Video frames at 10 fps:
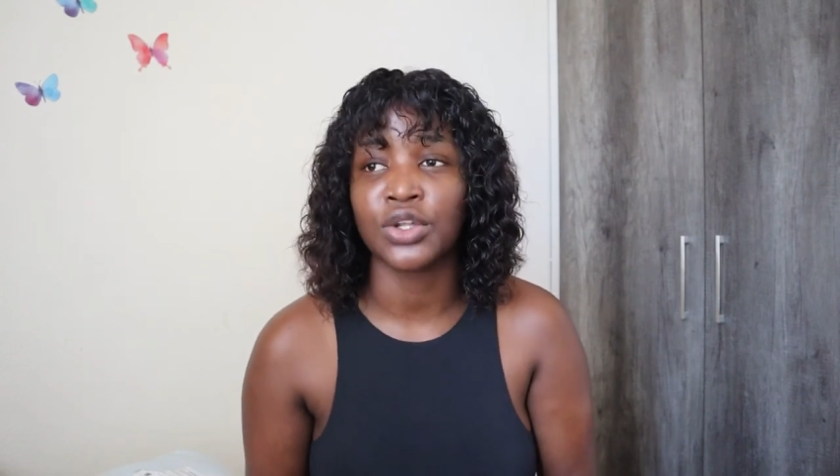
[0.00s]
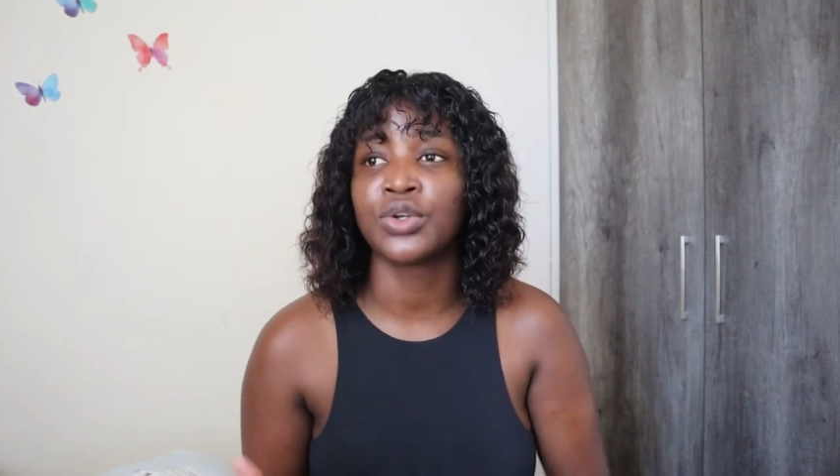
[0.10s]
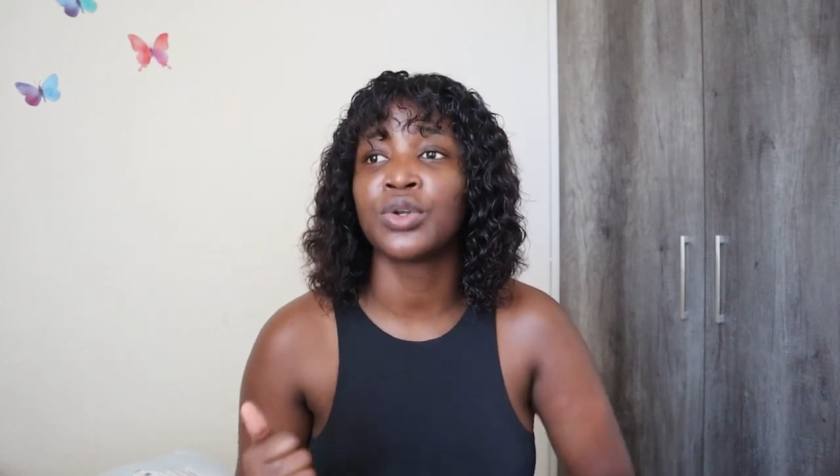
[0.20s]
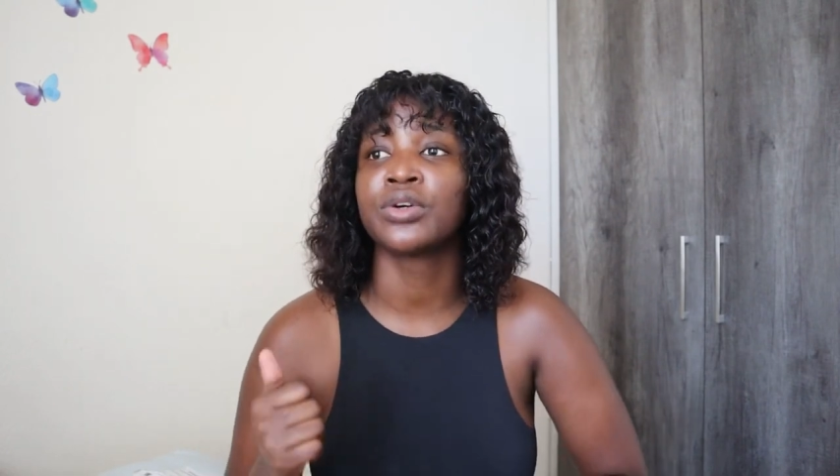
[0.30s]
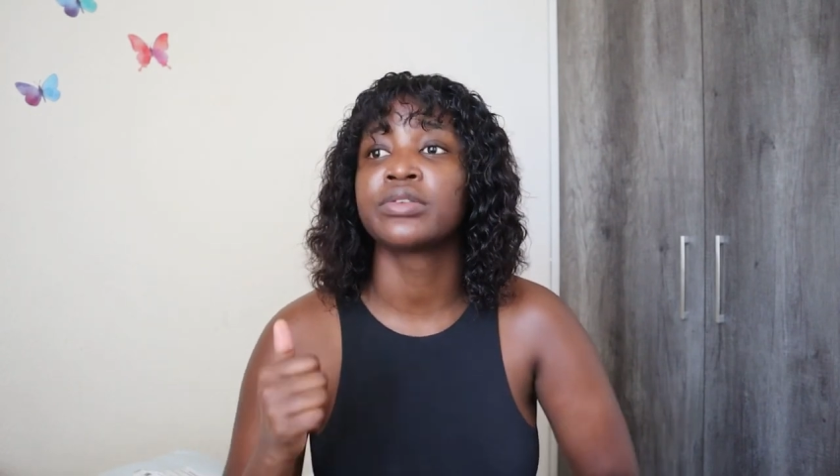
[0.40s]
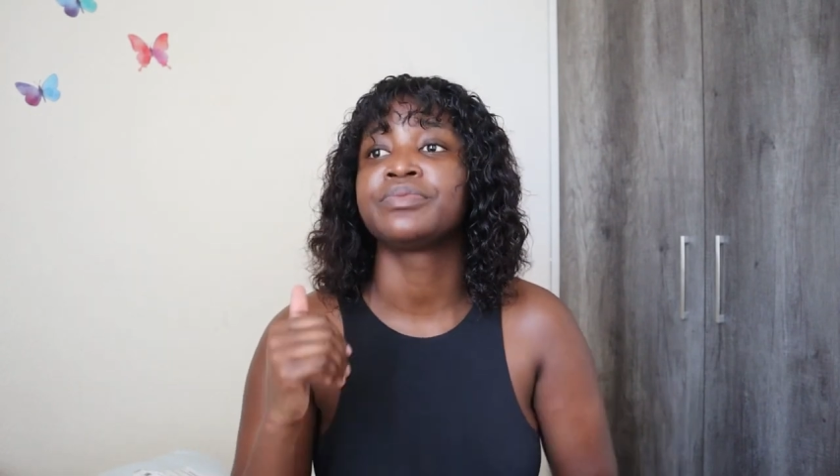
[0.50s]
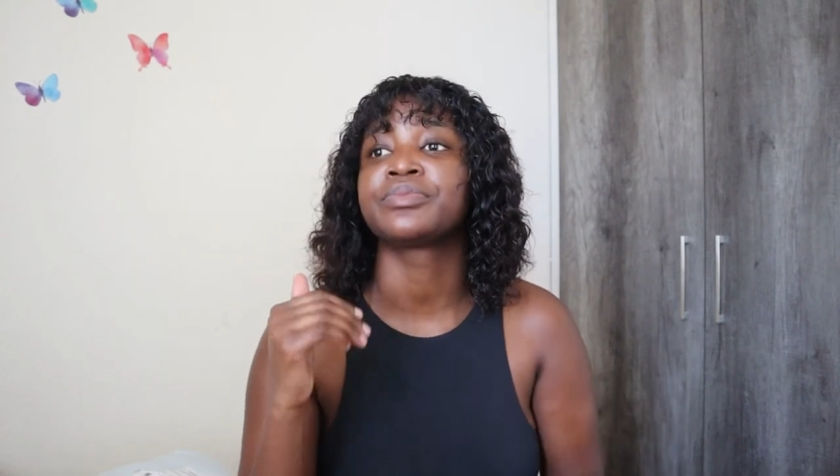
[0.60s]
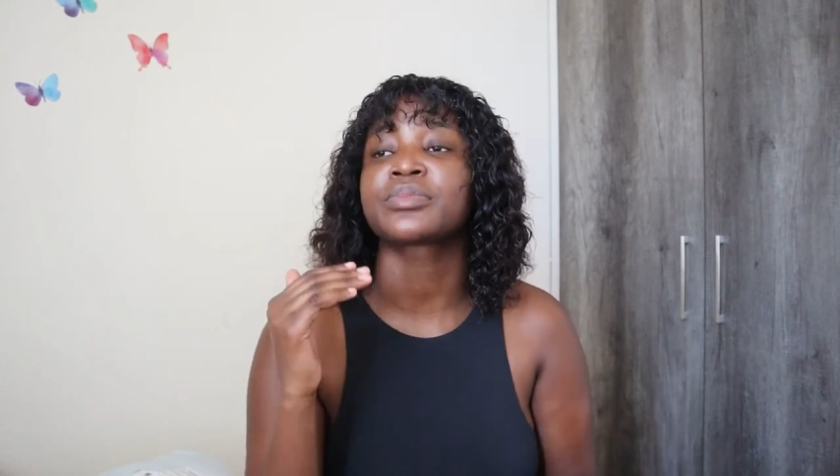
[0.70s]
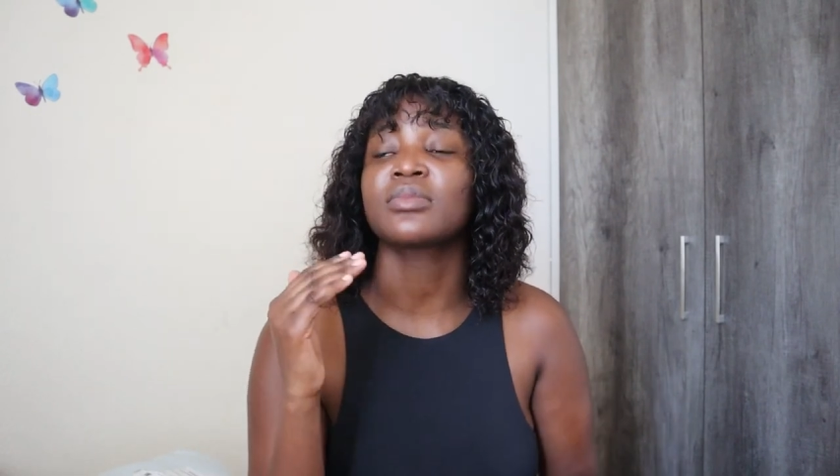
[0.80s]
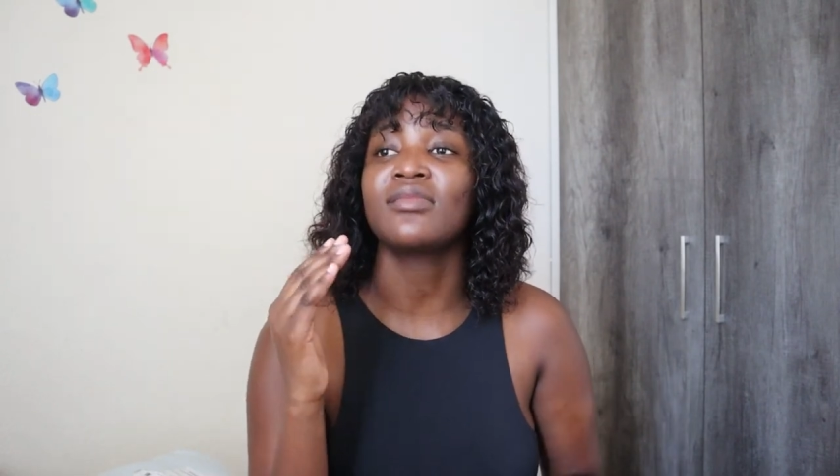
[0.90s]
You know,
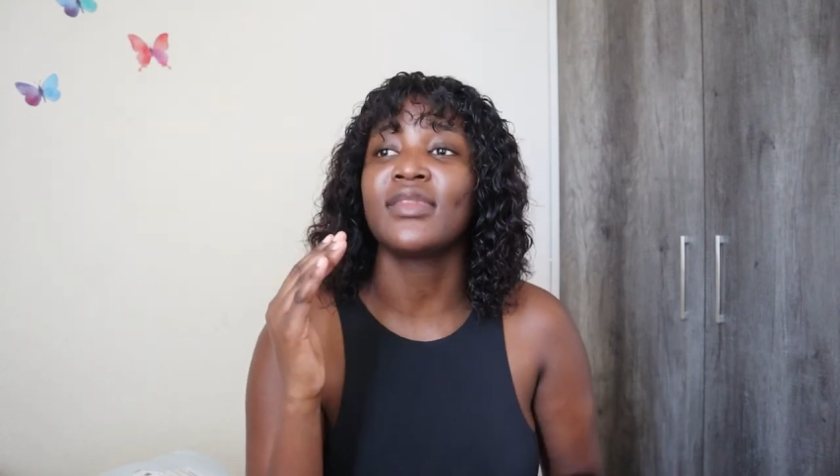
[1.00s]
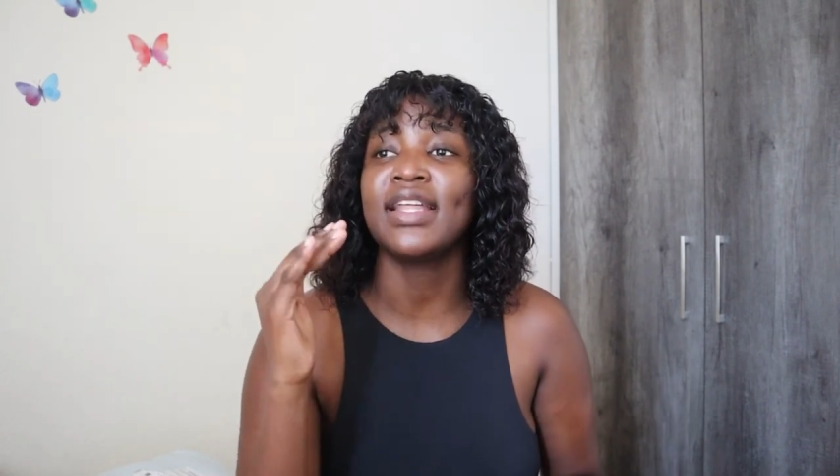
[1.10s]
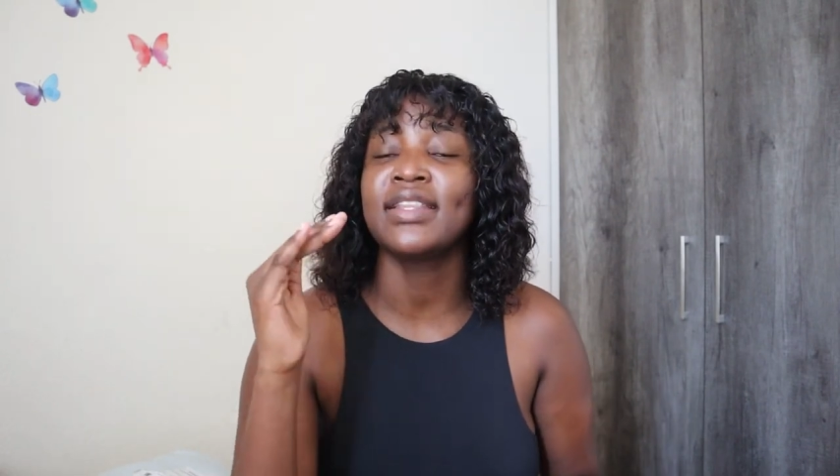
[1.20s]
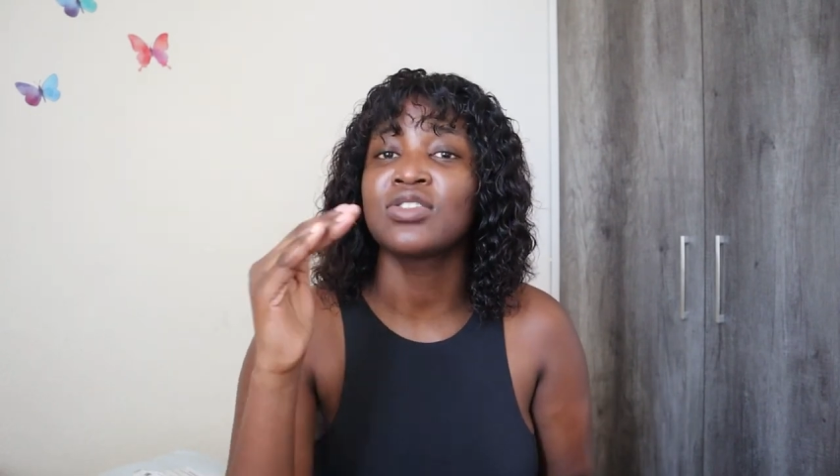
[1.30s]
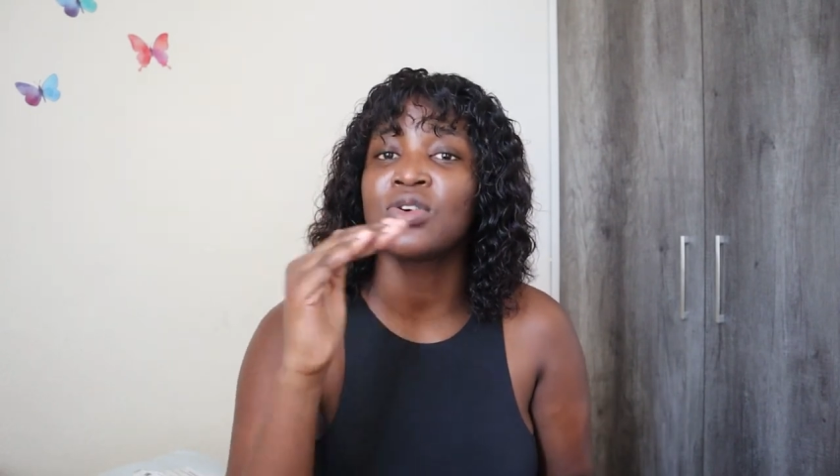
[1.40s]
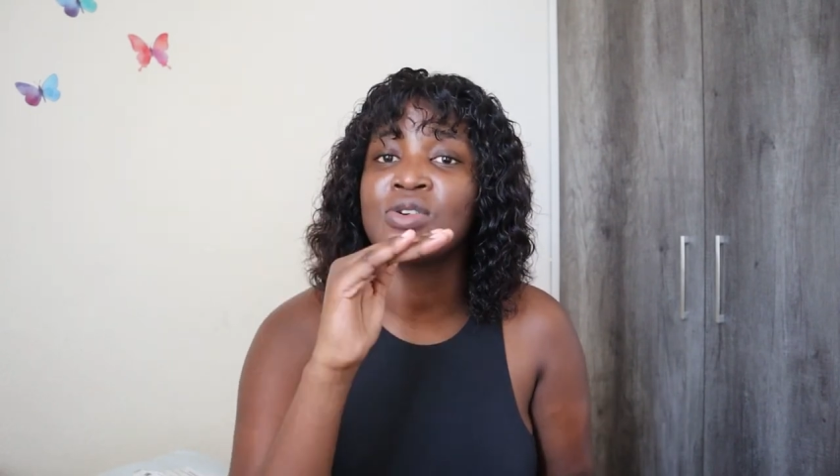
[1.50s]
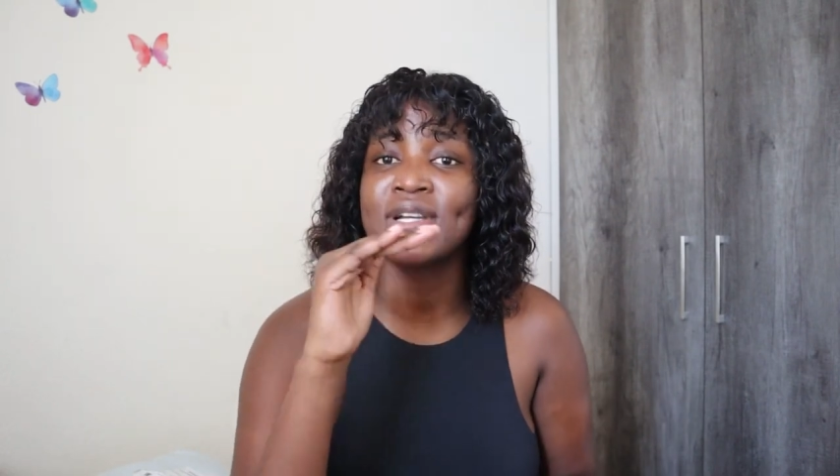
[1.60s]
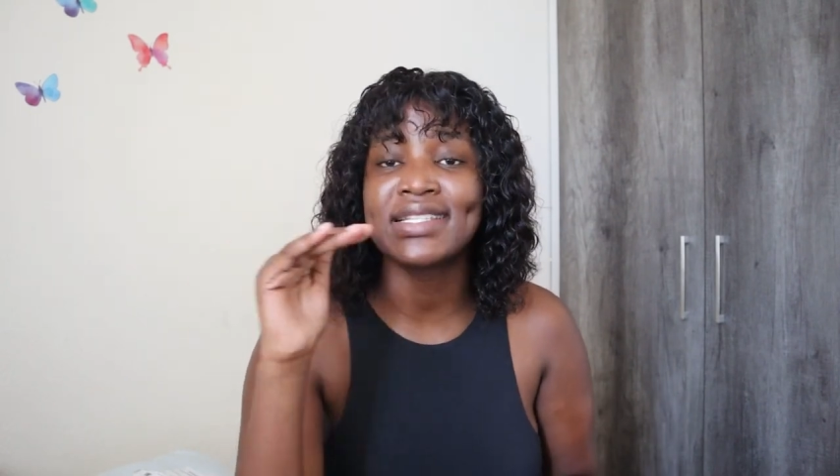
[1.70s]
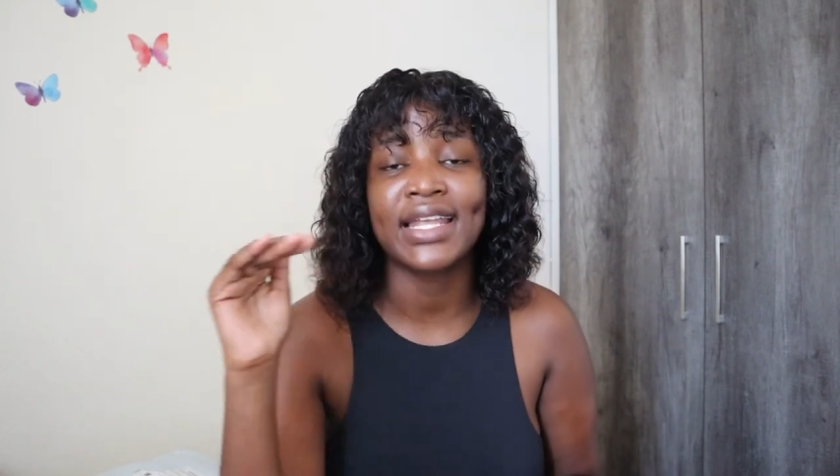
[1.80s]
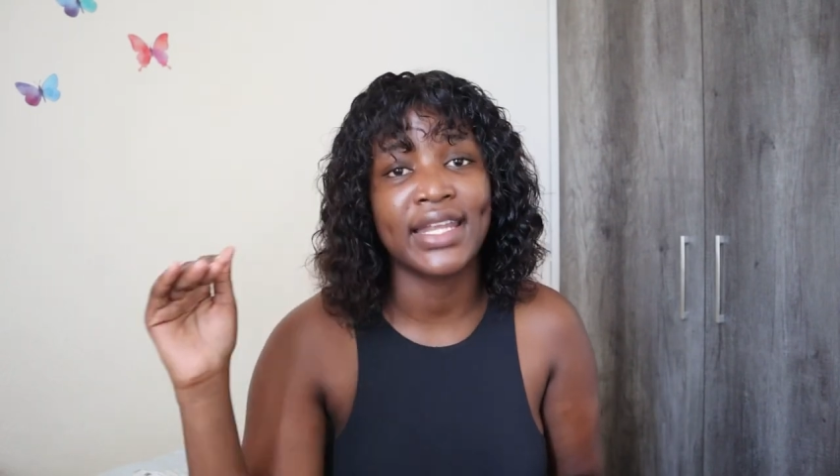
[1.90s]
there's
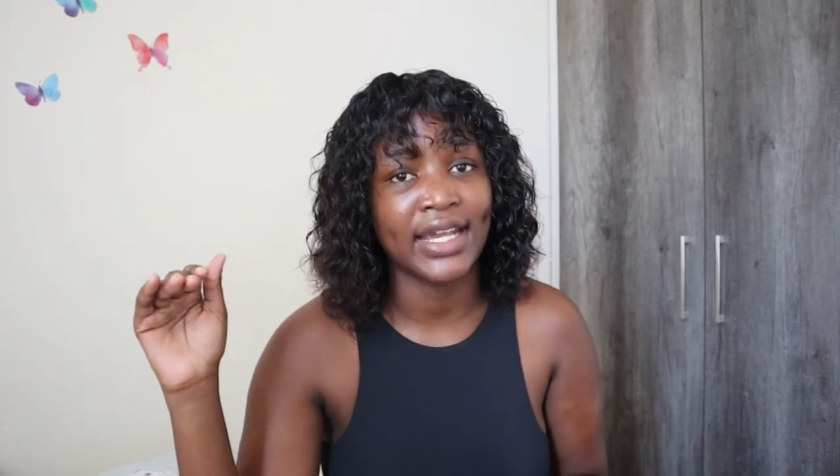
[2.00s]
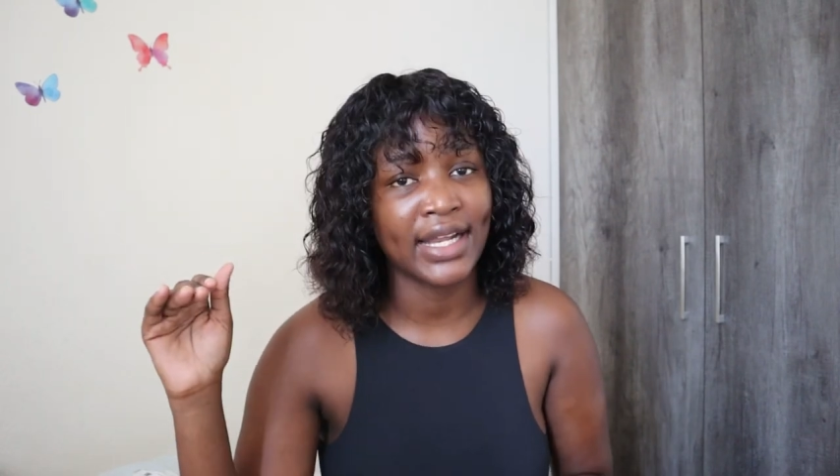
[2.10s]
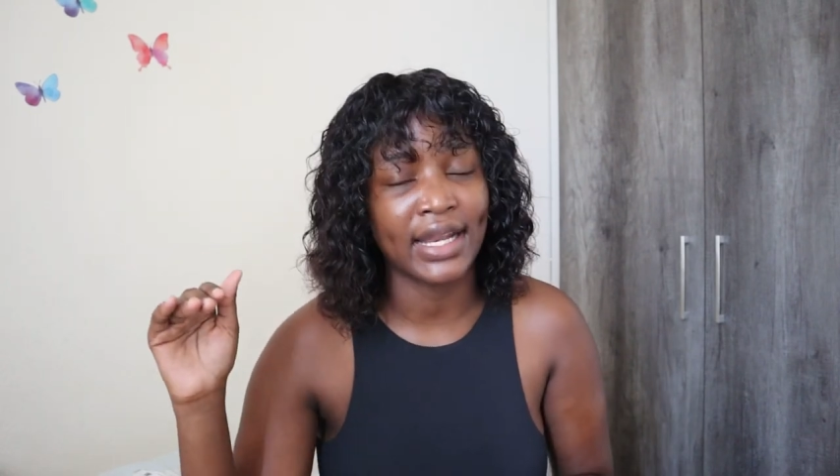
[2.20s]
always a link